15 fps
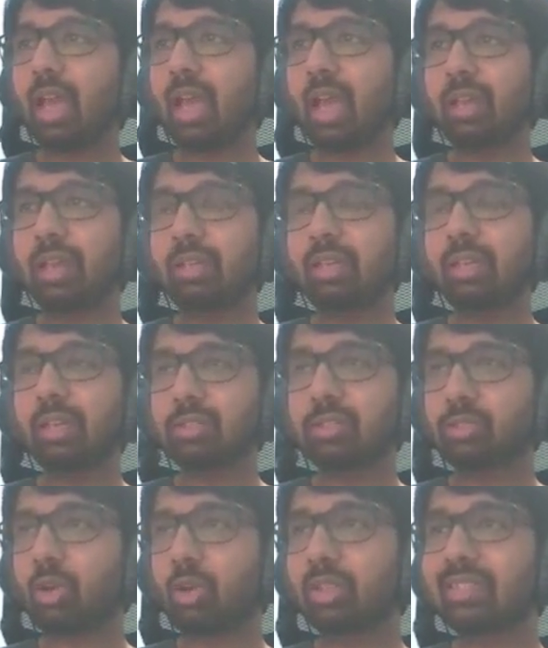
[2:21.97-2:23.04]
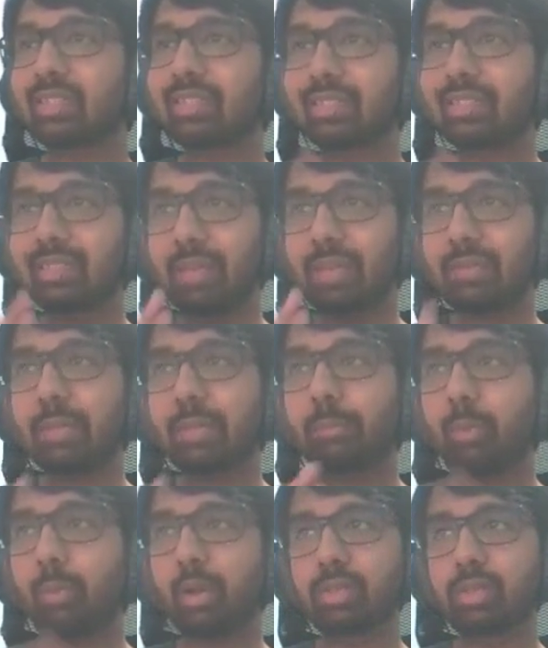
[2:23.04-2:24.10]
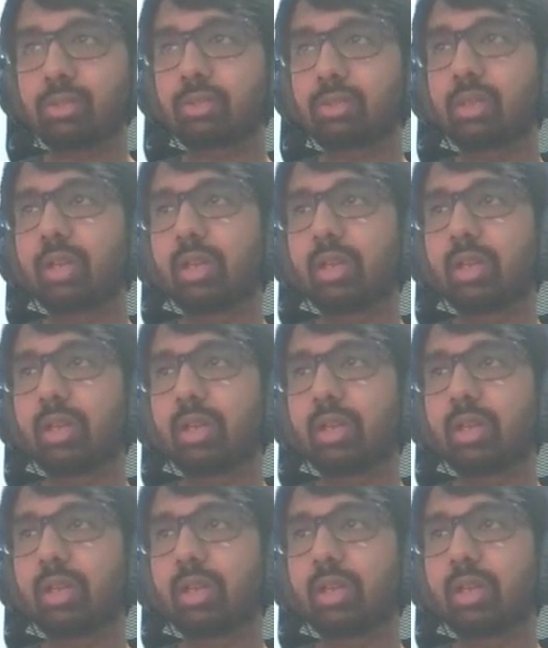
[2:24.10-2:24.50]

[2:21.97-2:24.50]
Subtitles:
and he has got 7 points.